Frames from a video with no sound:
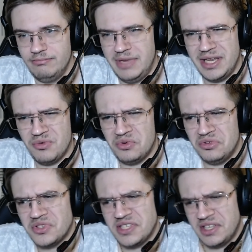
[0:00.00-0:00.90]
Man, I
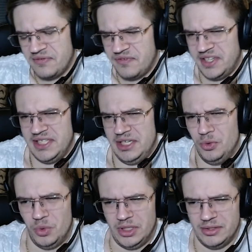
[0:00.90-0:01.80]
would not sacrifice
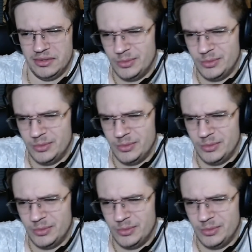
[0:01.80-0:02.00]
anyone.